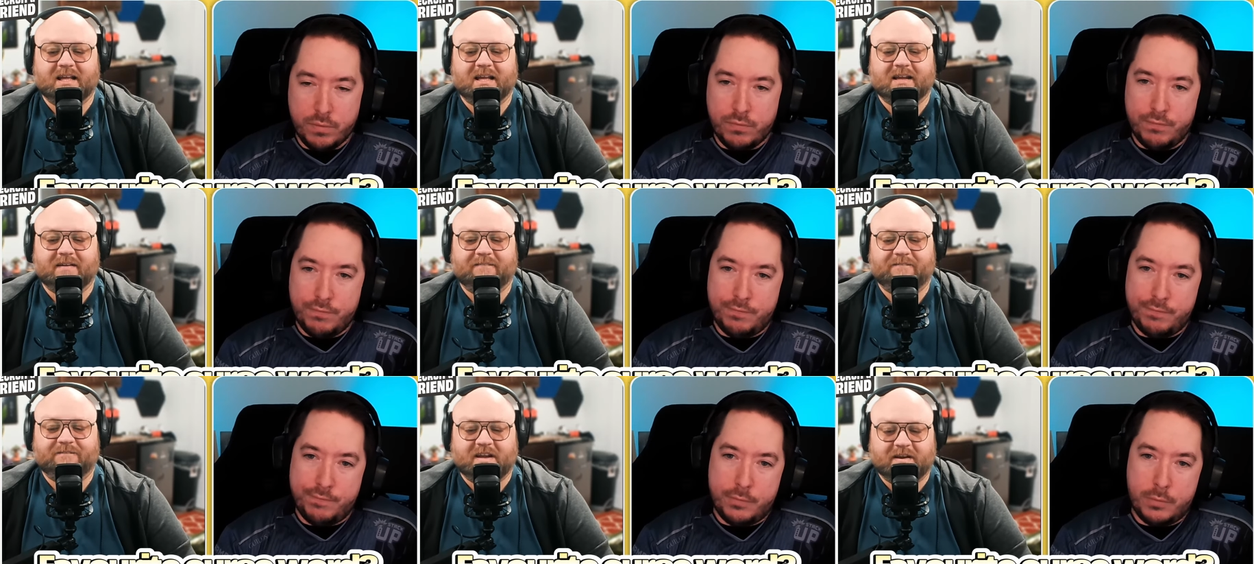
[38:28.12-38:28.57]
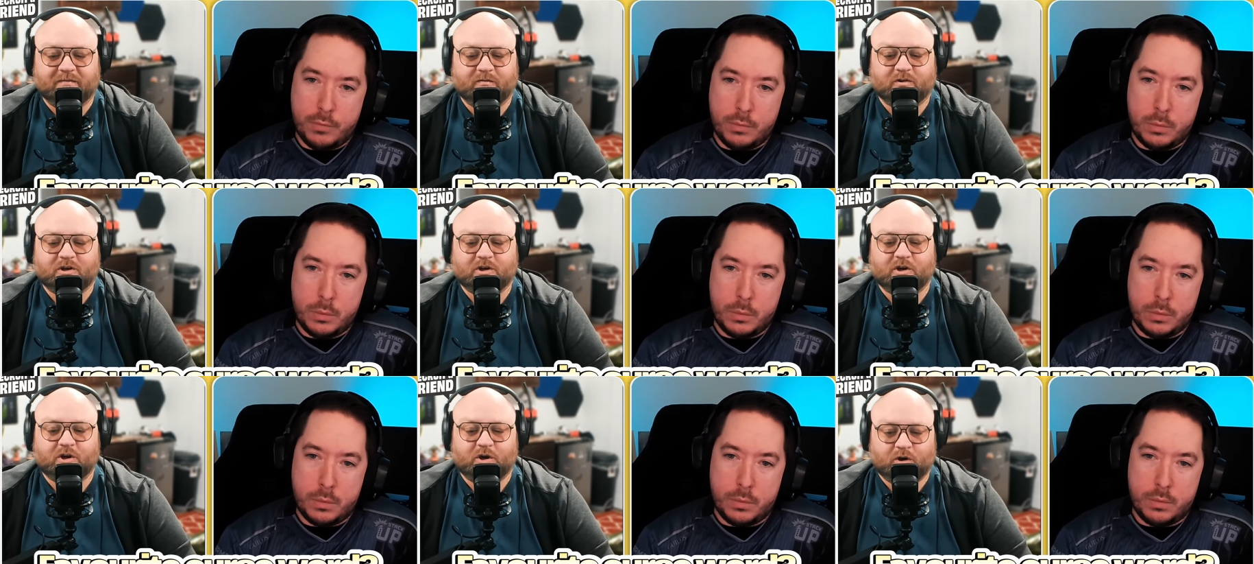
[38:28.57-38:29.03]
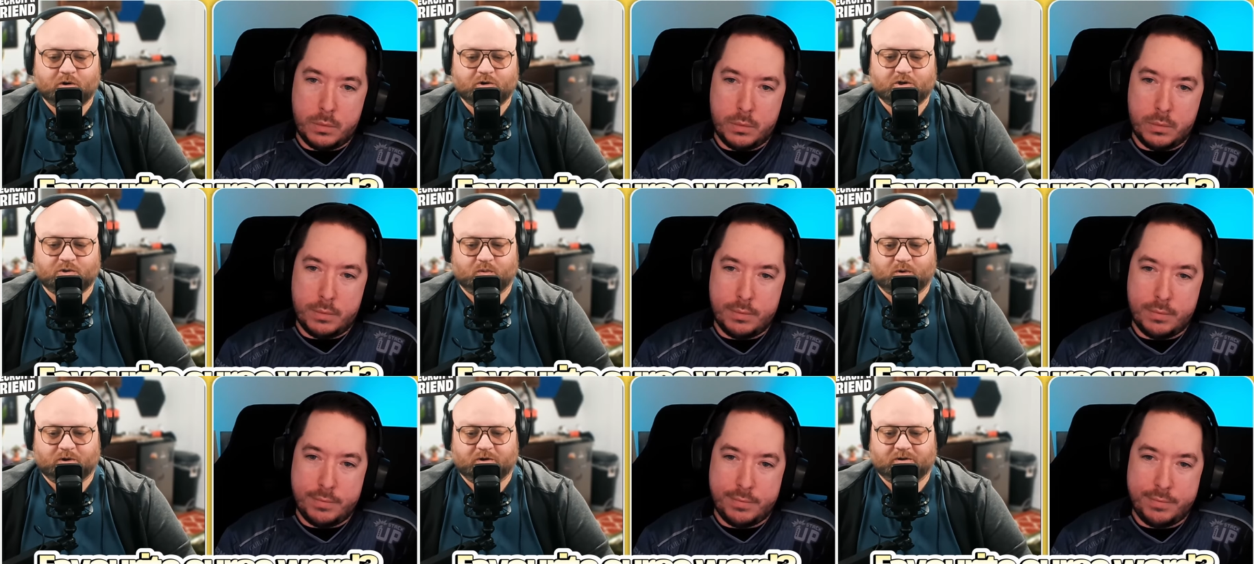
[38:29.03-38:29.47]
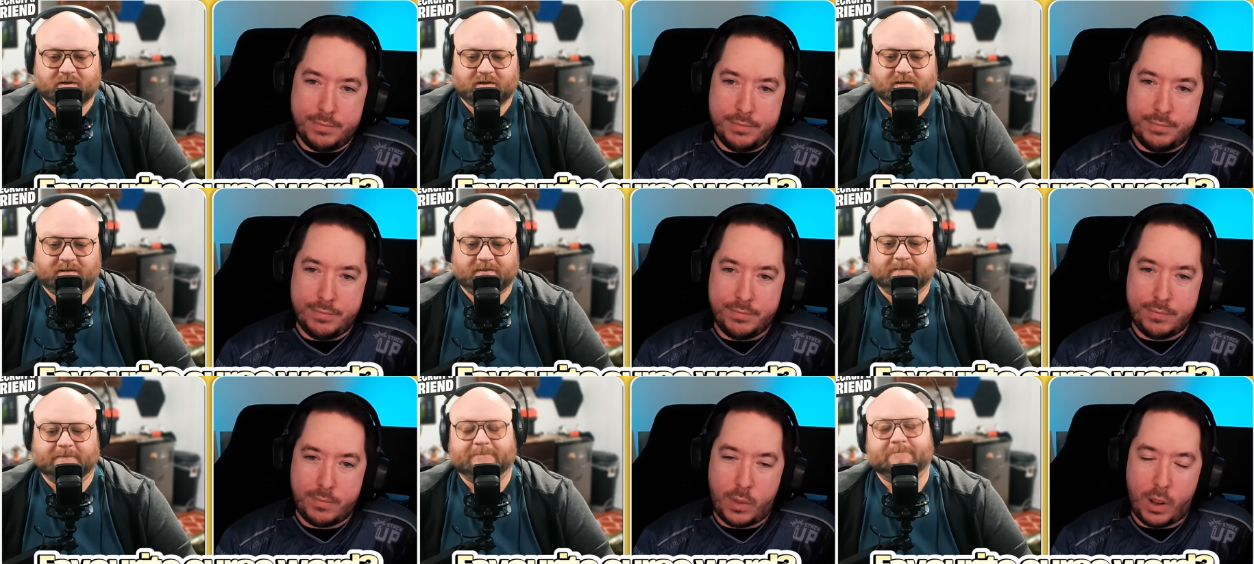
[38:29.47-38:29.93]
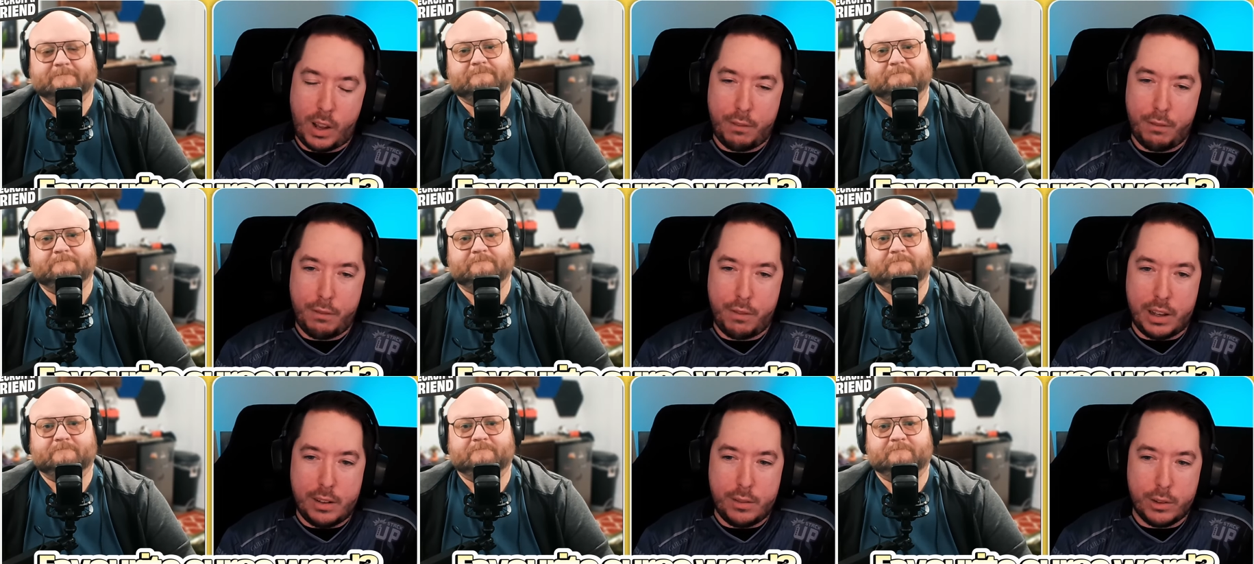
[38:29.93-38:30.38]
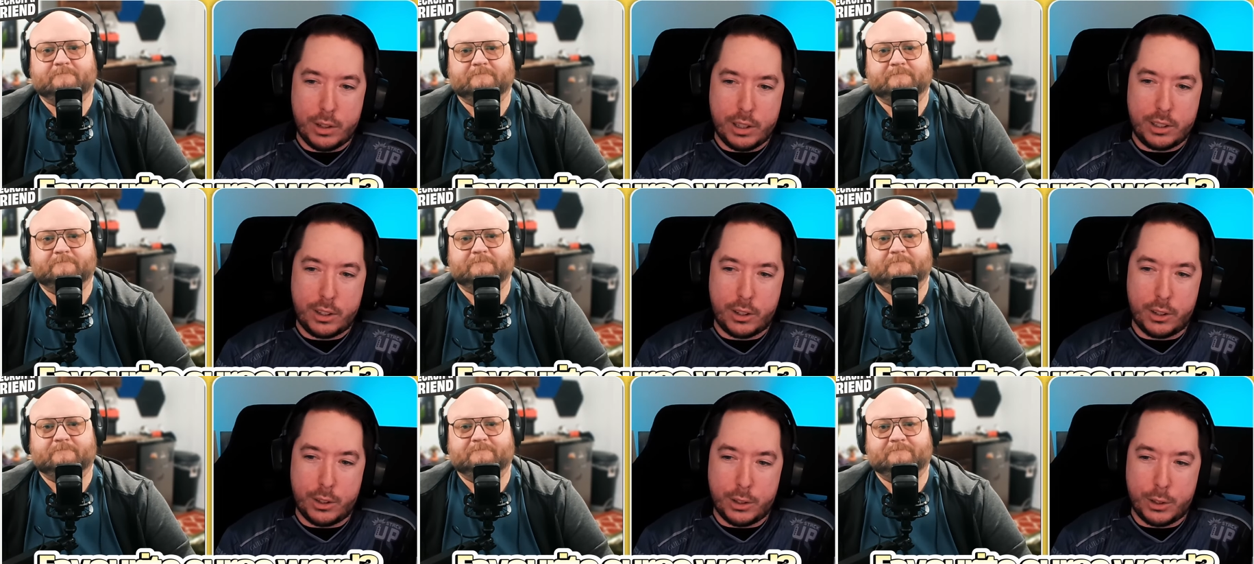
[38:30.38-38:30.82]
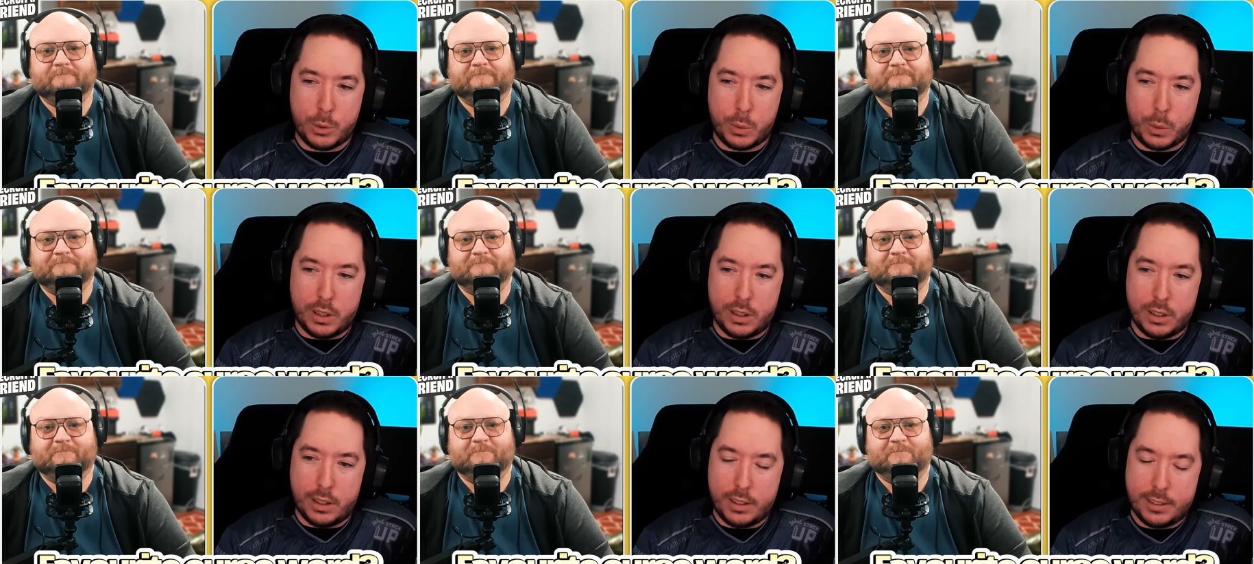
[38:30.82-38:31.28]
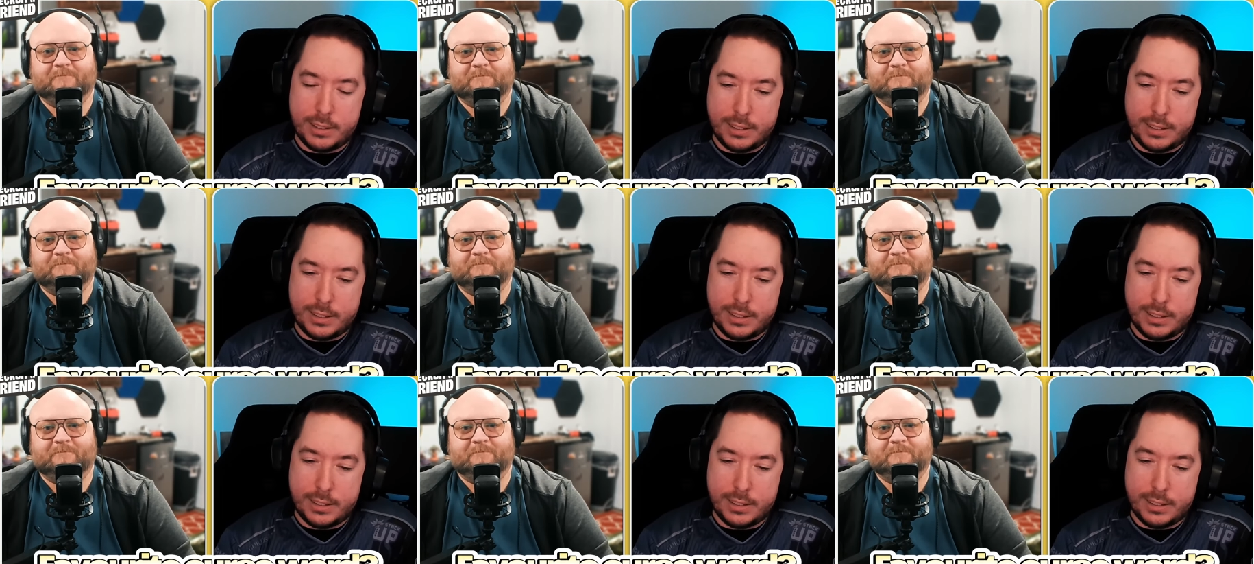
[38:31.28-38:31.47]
Speaker 1: favorite curse word?
Speaker 2: Favorite curse word.